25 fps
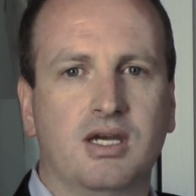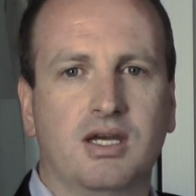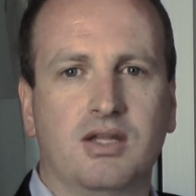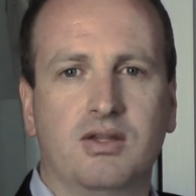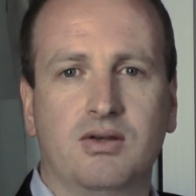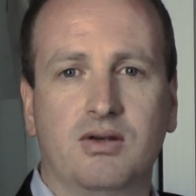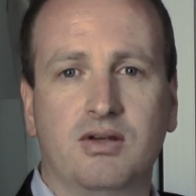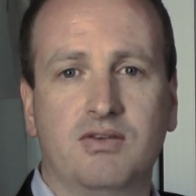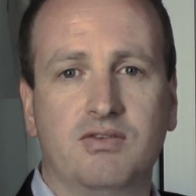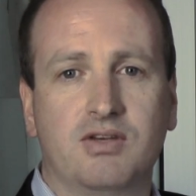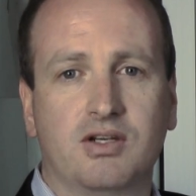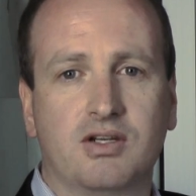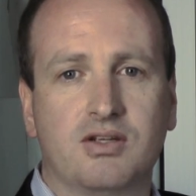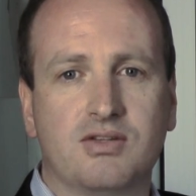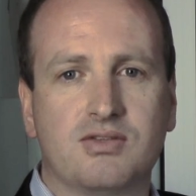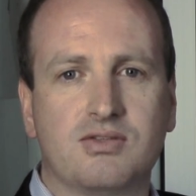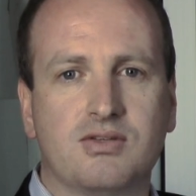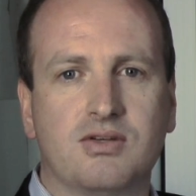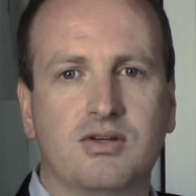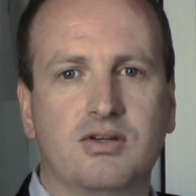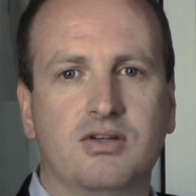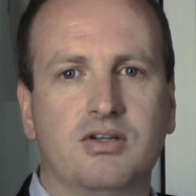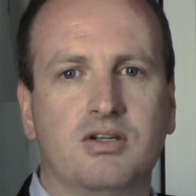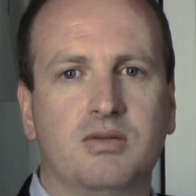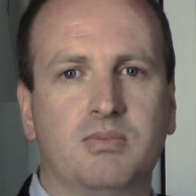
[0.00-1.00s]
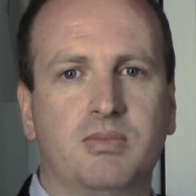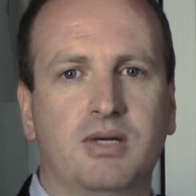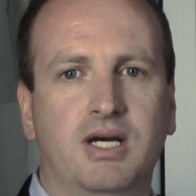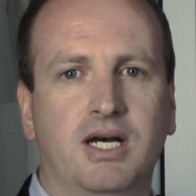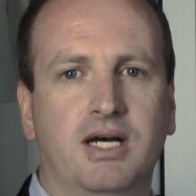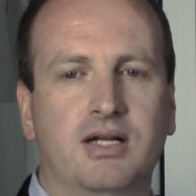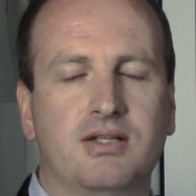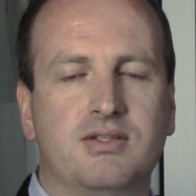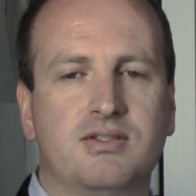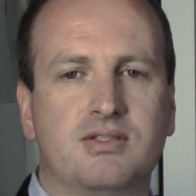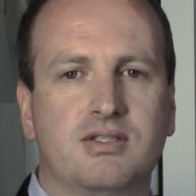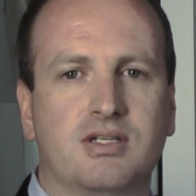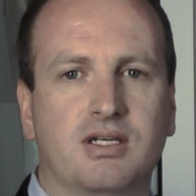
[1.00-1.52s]
And they're even concerned
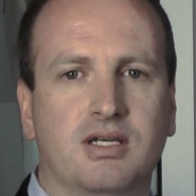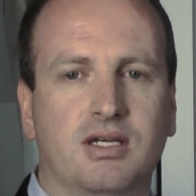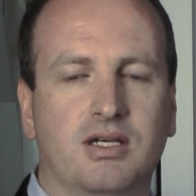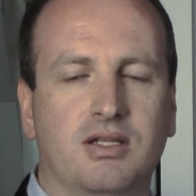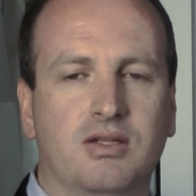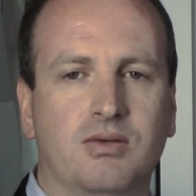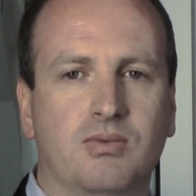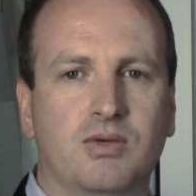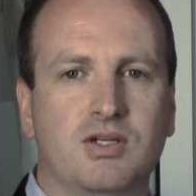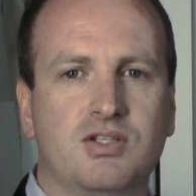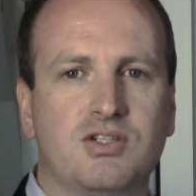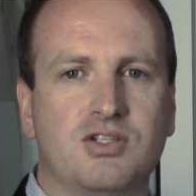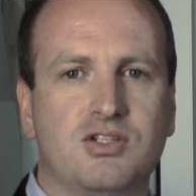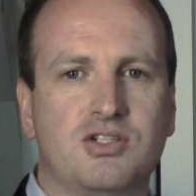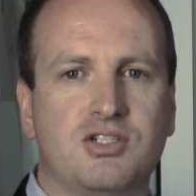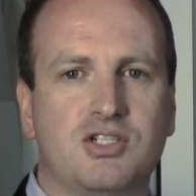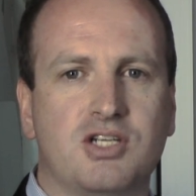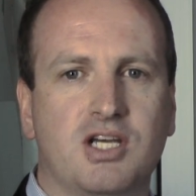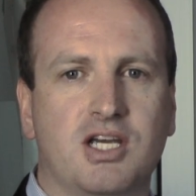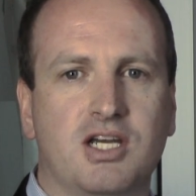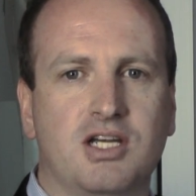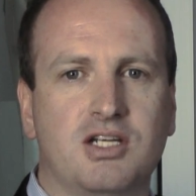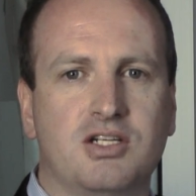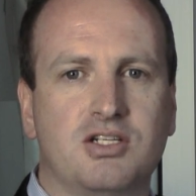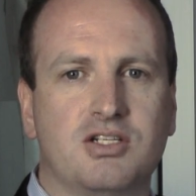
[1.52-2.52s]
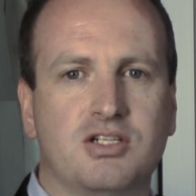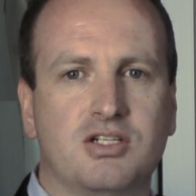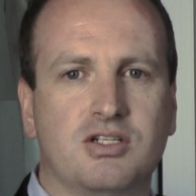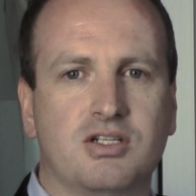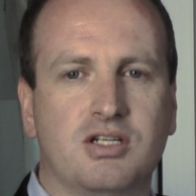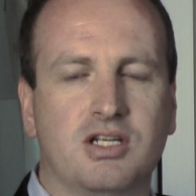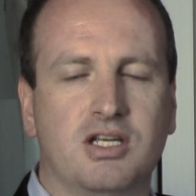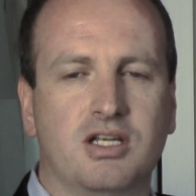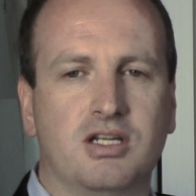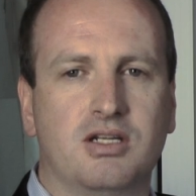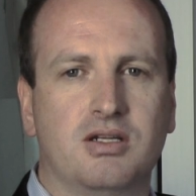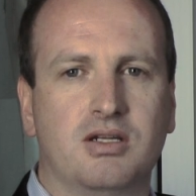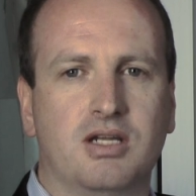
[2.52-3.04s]
about the recent change
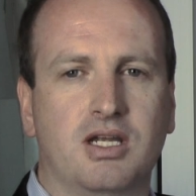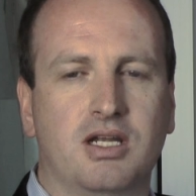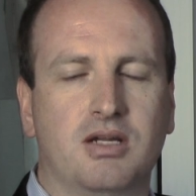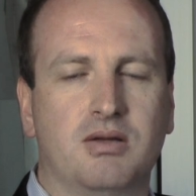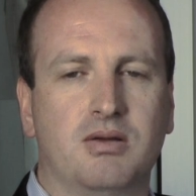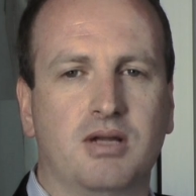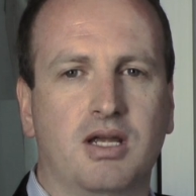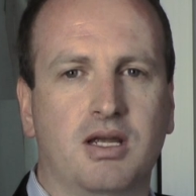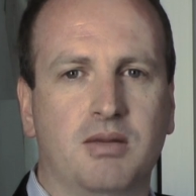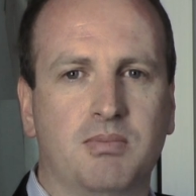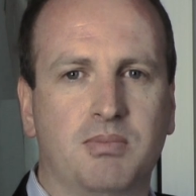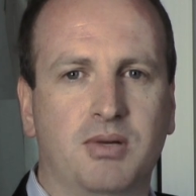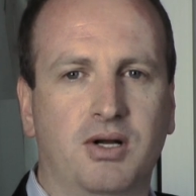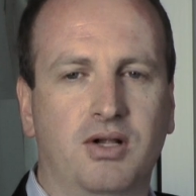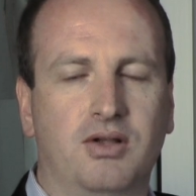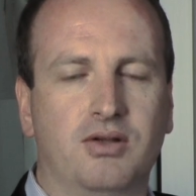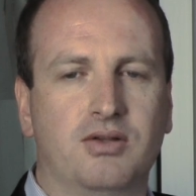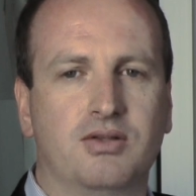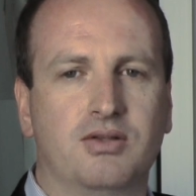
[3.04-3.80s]
in